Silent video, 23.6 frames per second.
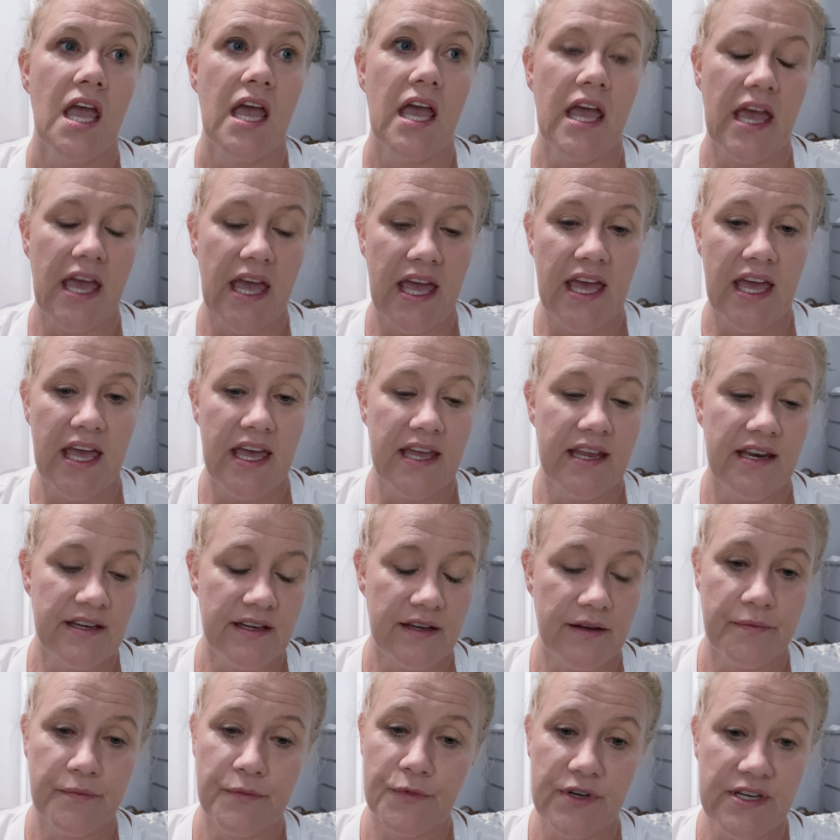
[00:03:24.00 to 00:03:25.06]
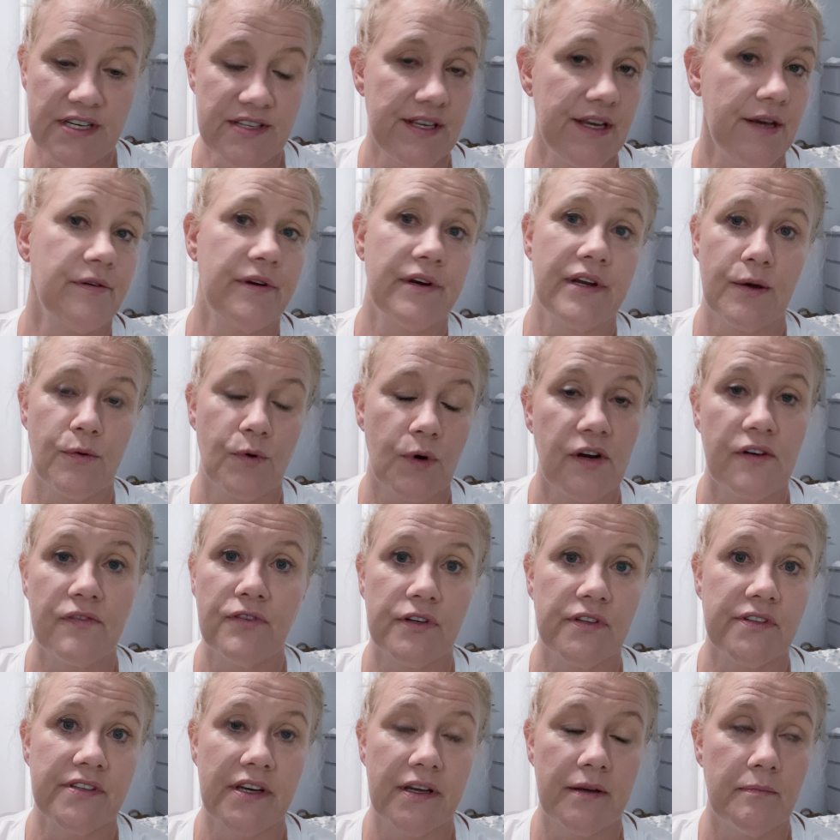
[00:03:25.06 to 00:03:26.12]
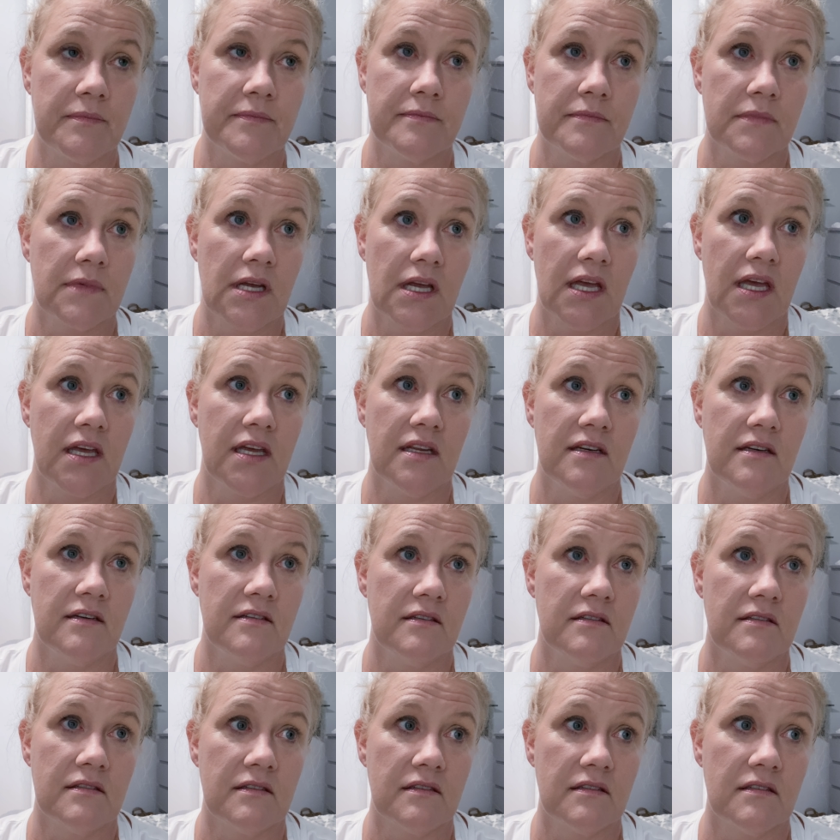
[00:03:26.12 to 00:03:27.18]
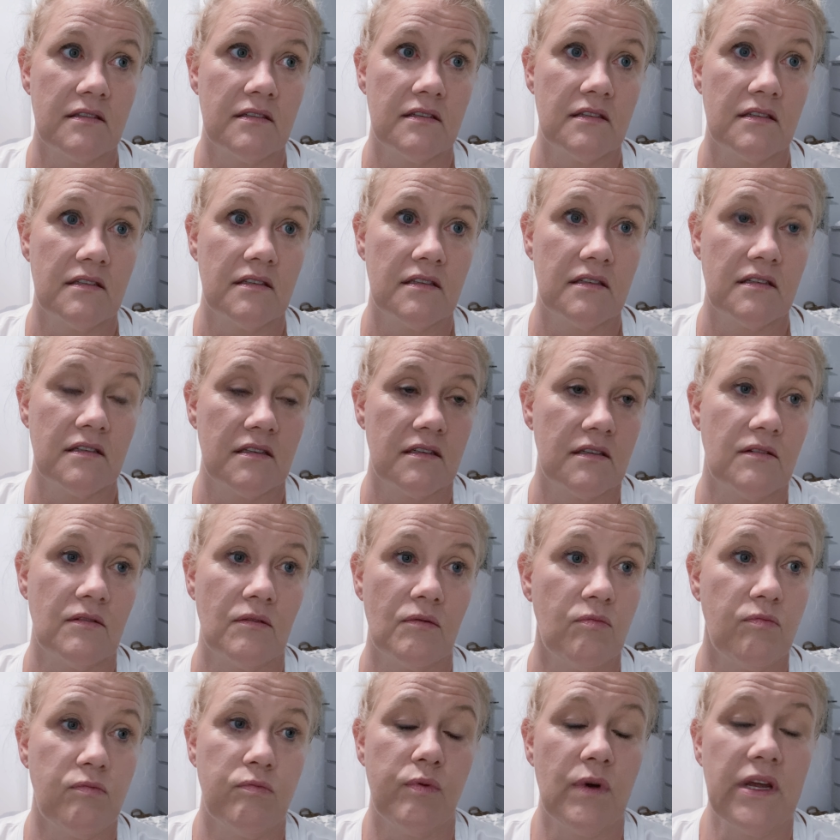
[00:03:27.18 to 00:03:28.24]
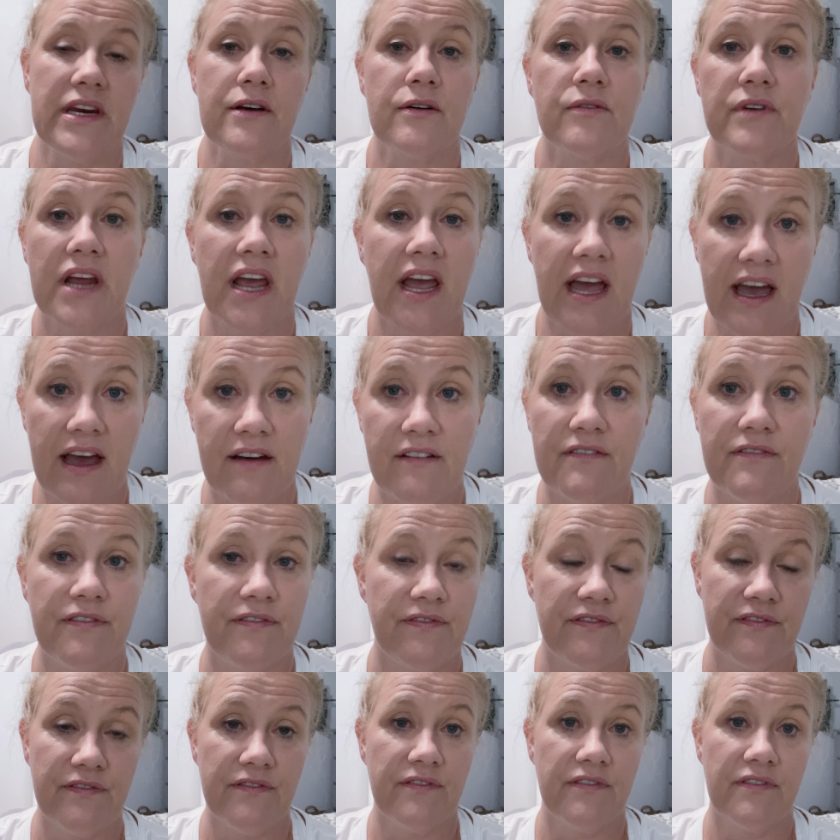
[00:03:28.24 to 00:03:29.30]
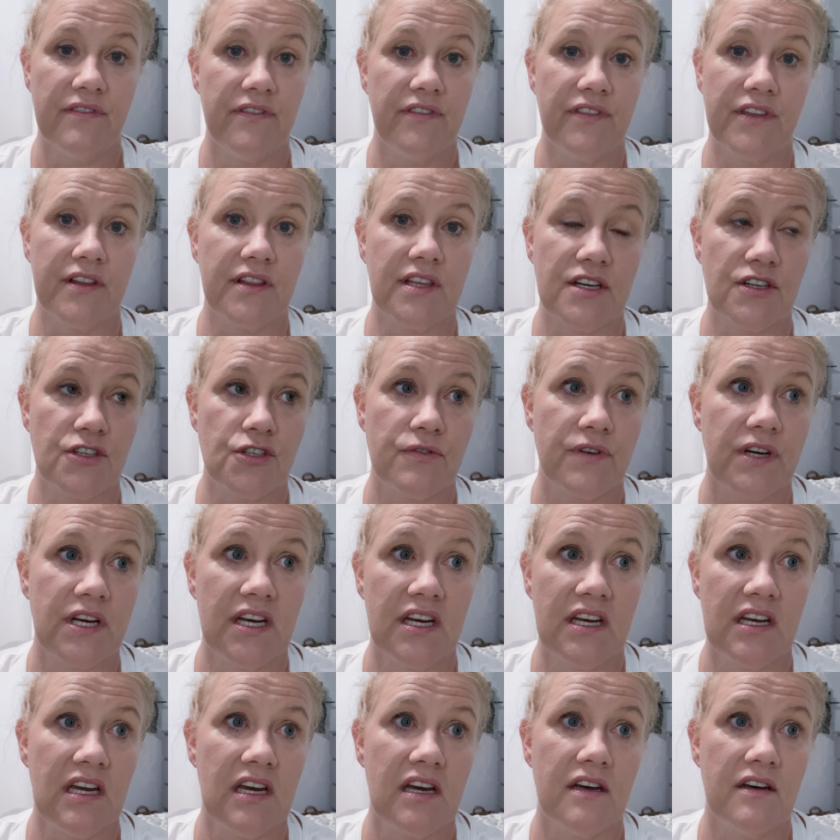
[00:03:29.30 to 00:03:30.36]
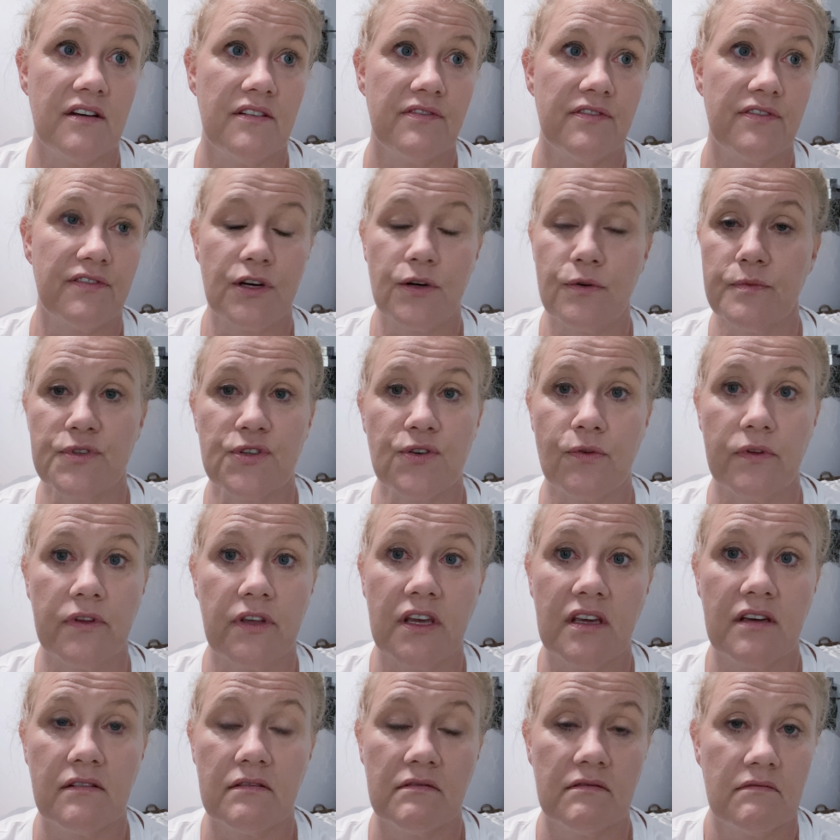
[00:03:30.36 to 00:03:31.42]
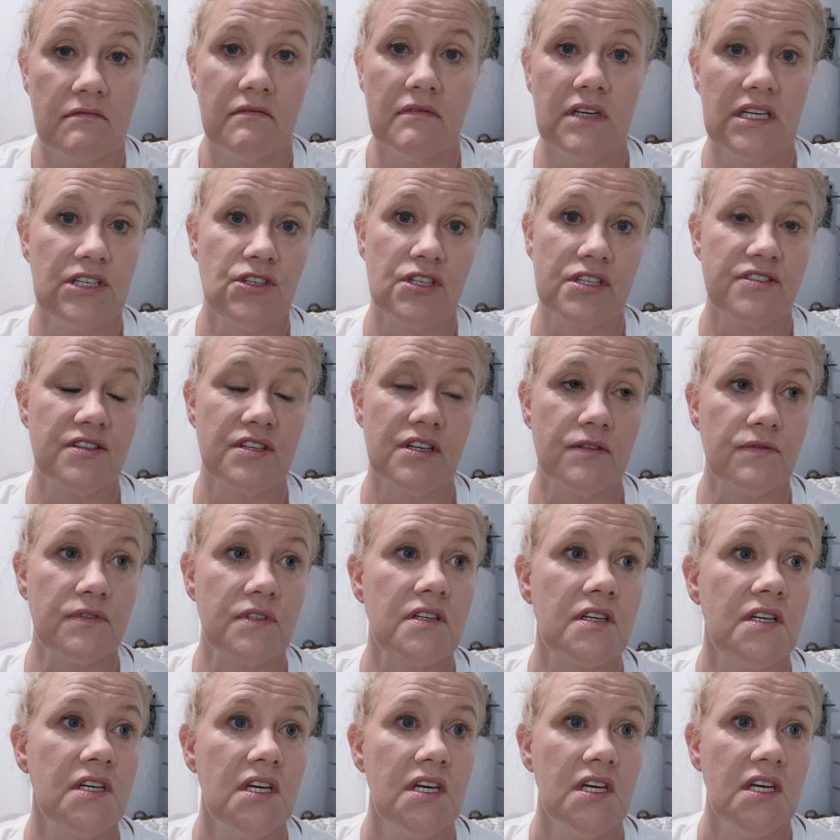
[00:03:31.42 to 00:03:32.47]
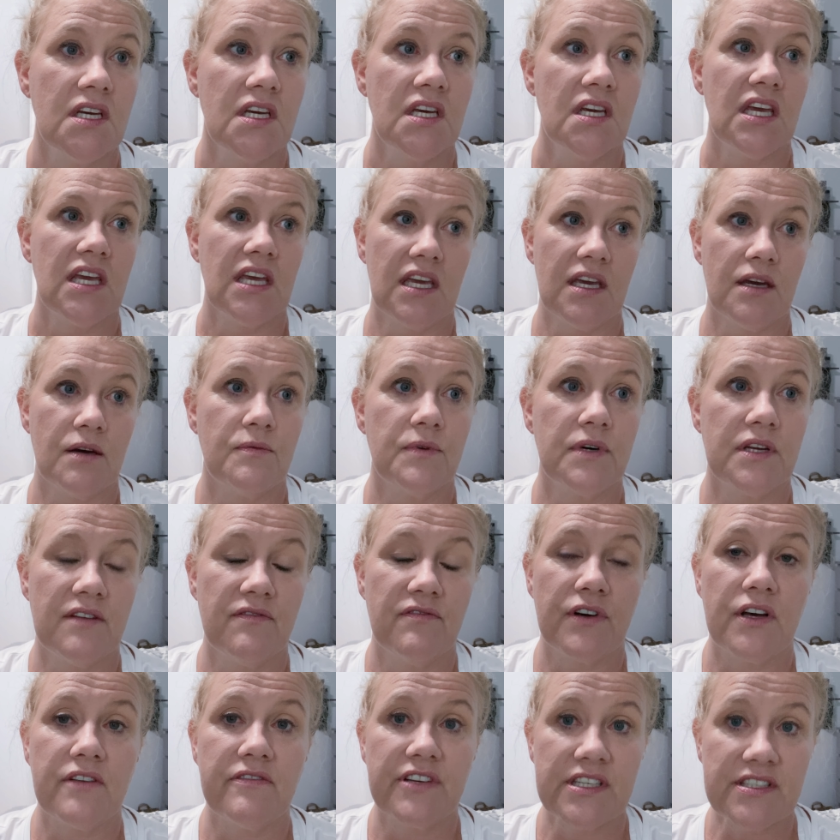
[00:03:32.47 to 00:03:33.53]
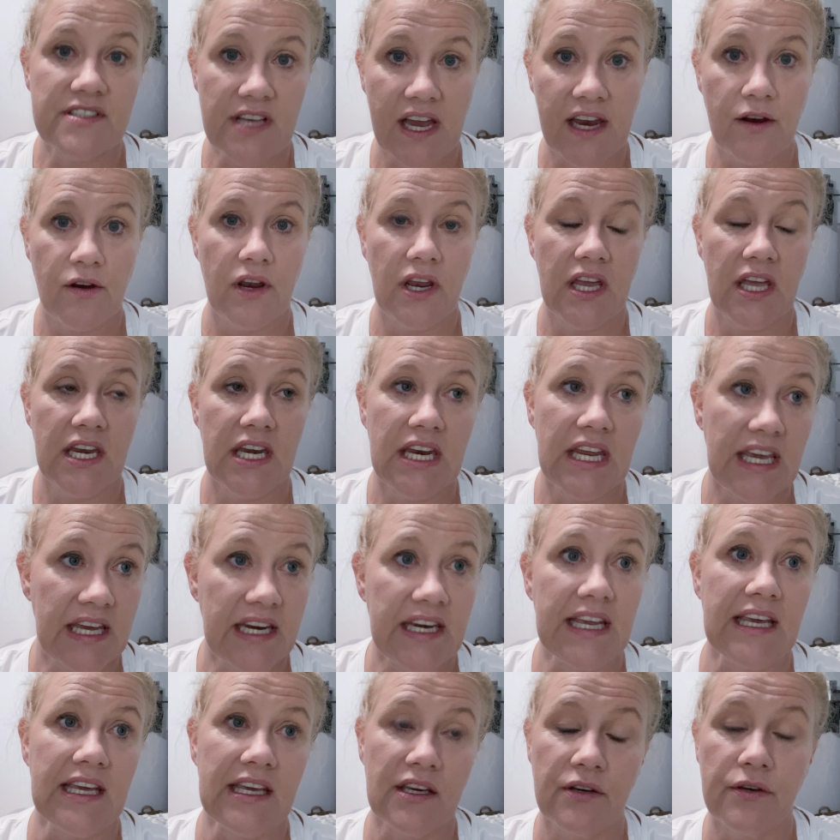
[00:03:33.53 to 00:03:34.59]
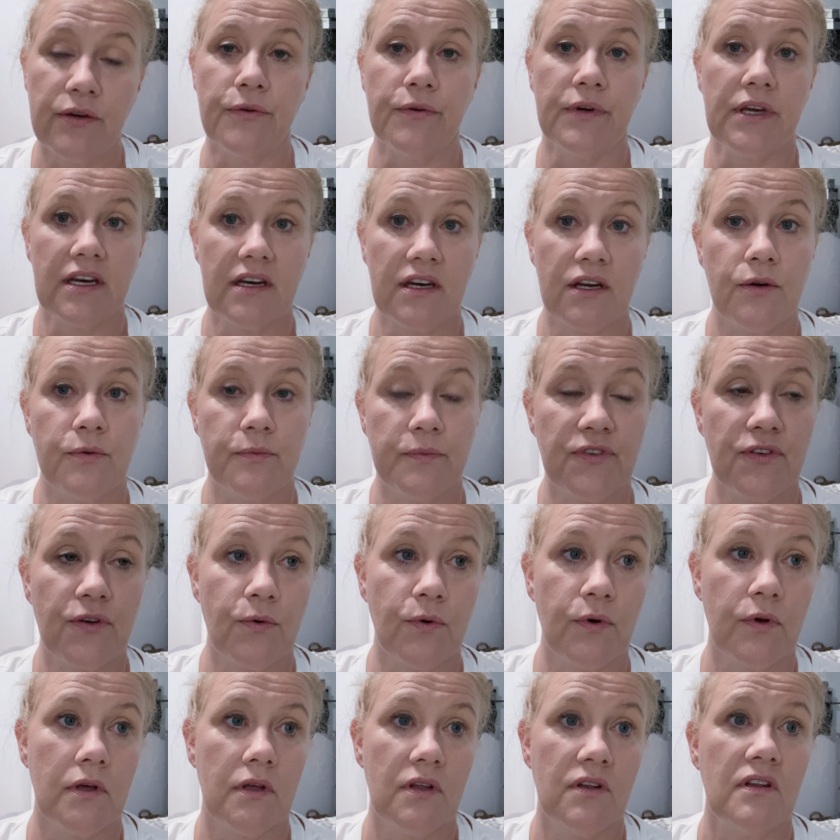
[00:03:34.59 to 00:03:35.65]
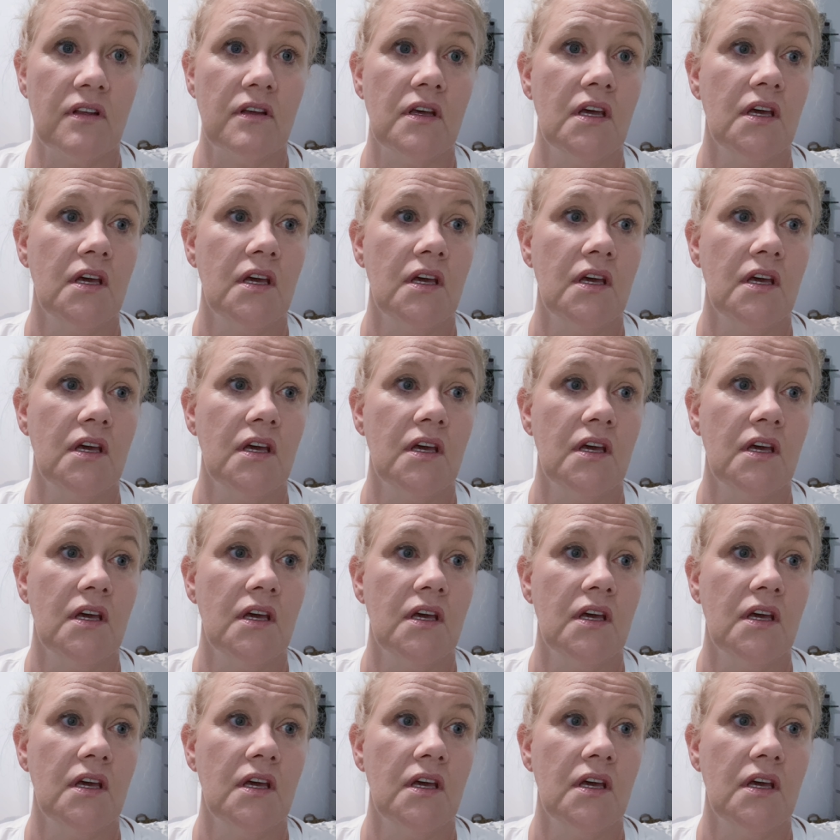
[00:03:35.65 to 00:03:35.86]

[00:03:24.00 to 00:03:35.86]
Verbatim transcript: And Mauricio and I work full-time, and we don't have the luxury of homeschooling. We just don't. It would involve us hiring a nanny who can homeschool.